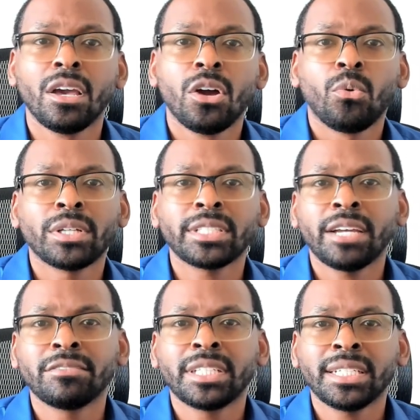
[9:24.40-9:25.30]
Once
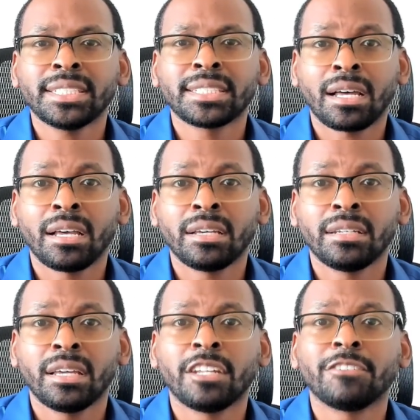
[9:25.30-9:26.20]
everything is
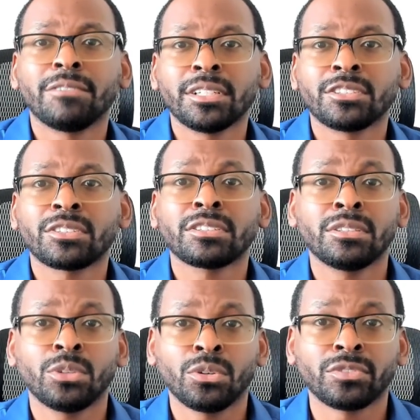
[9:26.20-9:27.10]
signed and the funds are
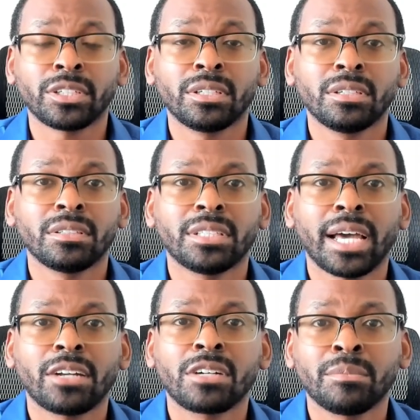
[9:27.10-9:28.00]
sent over, the
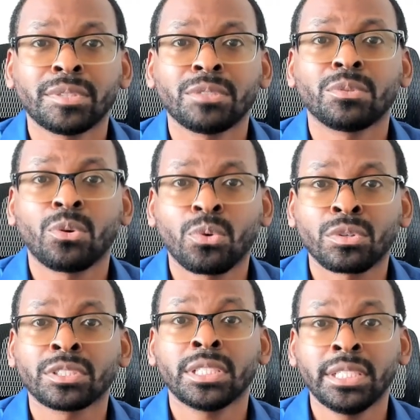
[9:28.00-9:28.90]
title company
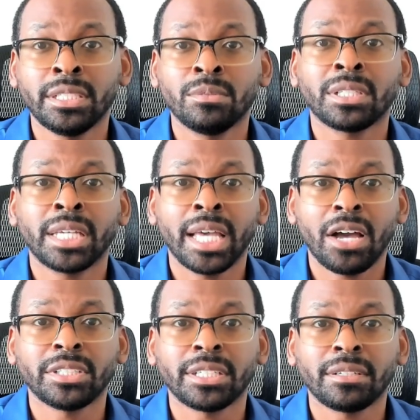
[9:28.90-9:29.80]
records the deed with the
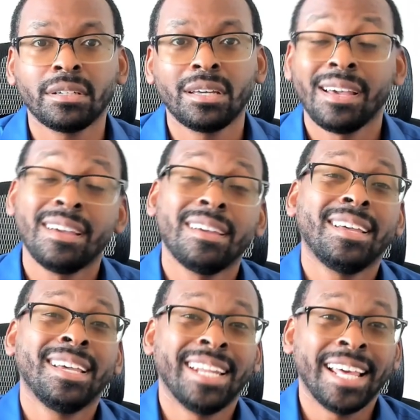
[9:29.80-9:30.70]
county.
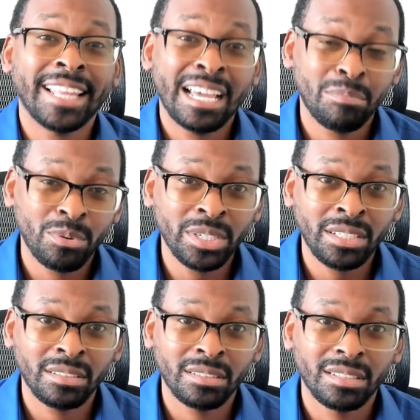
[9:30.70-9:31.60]
And at that
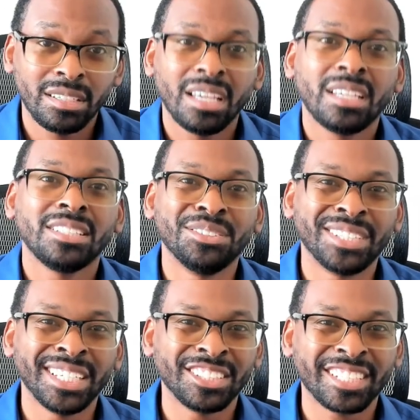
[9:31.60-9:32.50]
point, you
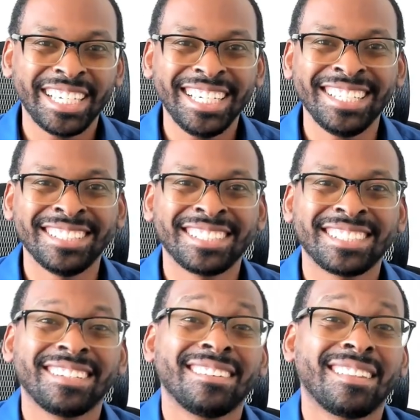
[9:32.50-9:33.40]
get your keys.
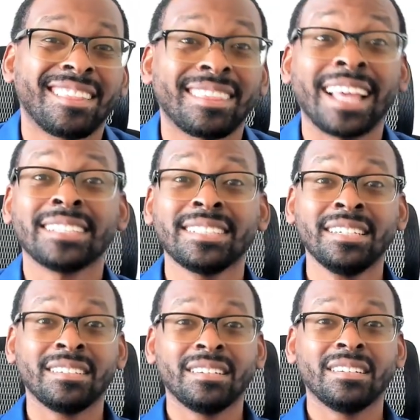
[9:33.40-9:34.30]
That's
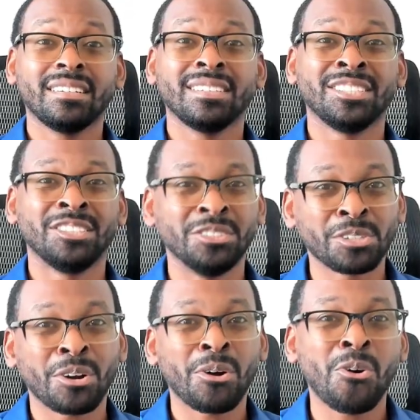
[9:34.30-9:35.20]
it.
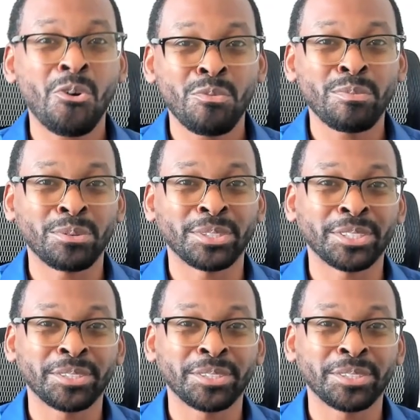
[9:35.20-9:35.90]
You're a homeowner.